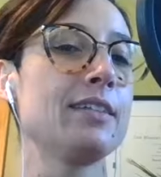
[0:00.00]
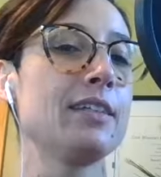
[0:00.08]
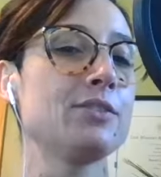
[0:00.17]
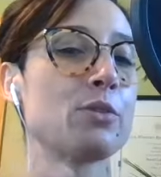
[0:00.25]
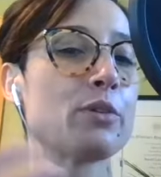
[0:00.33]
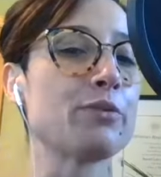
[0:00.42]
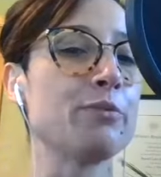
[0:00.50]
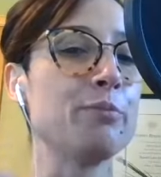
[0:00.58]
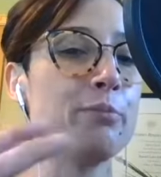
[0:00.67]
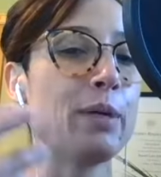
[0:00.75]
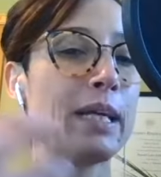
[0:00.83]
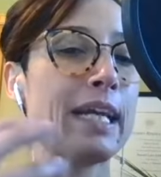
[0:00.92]
sort of
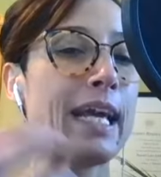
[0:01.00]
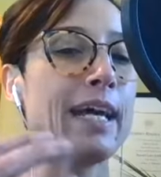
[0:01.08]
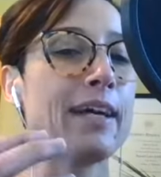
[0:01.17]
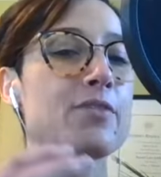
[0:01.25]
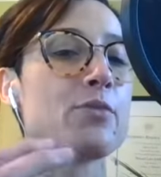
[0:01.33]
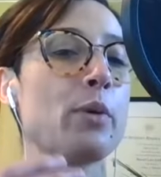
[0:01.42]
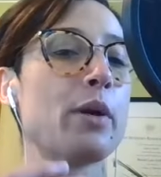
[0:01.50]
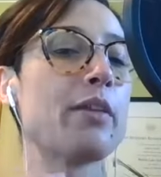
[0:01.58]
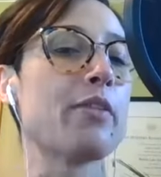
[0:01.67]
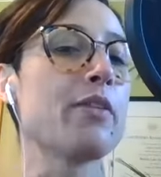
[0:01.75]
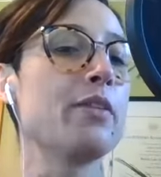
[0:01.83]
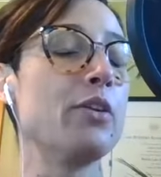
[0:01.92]
butting heads
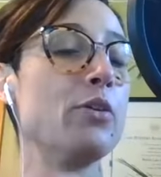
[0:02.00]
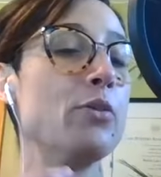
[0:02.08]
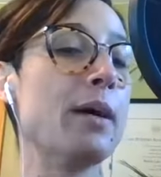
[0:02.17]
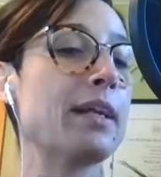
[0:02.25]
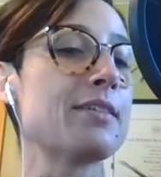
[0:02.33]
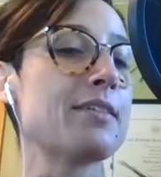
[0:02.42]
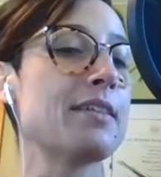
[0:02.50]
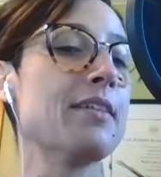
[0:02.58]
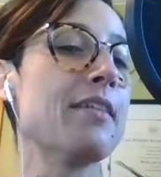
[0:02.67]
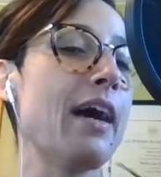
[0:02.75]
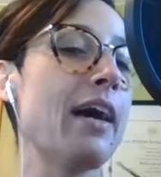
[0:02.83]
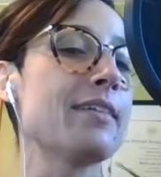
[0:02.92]
with new medicine
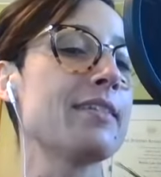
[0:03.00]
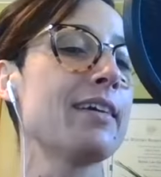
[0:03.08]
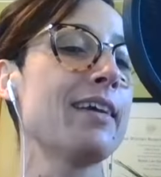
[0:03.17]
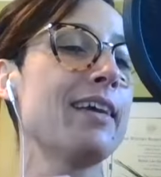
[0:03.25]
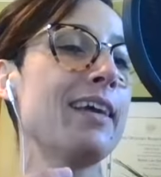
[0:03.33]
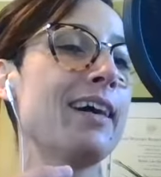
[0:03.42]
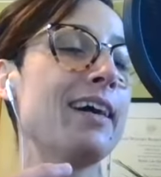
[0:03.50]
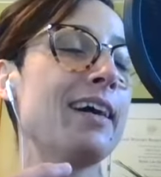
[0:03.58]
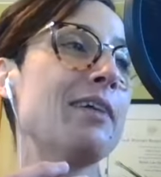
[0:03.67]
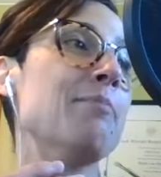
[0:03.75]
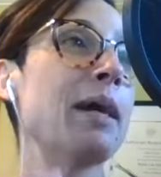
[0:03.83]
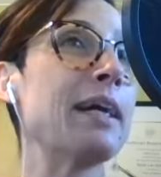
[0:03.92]
that uh,
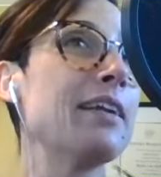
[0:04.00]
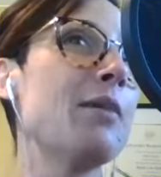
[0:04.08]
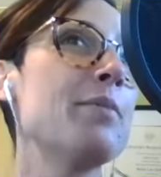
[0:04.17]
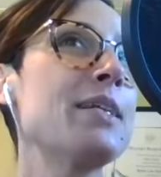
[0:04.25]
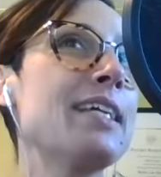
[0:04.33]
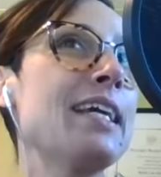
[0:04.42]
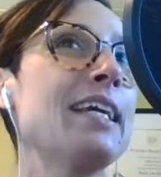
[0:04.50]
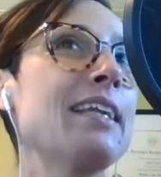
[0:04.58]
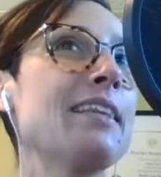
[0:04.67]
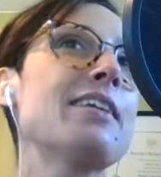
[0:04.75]
might not be taking the